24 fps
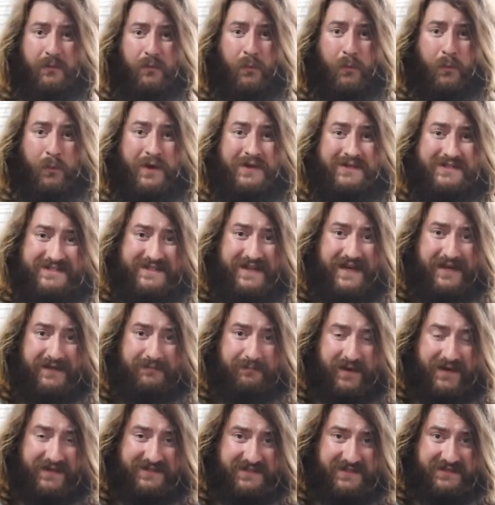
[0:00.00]
Once that
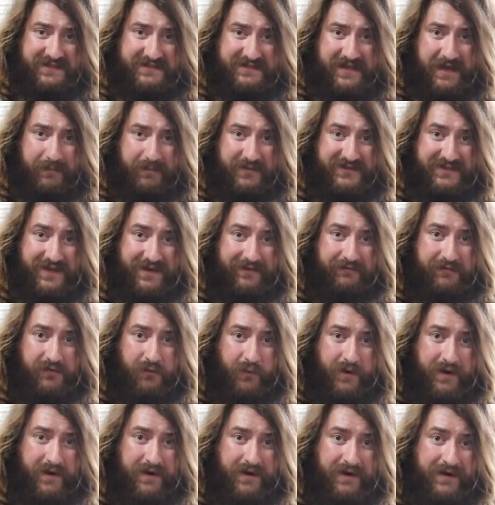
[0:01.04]
pesky step is out of the
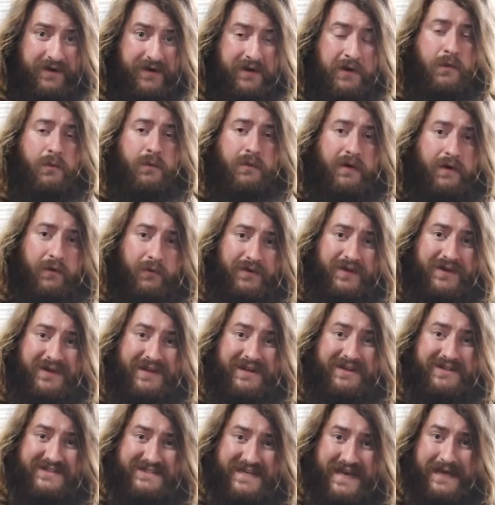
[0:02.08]
way, we're going to
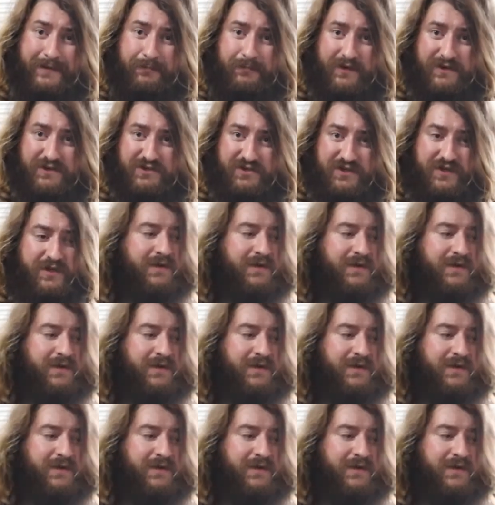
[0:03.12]
need a tape measure.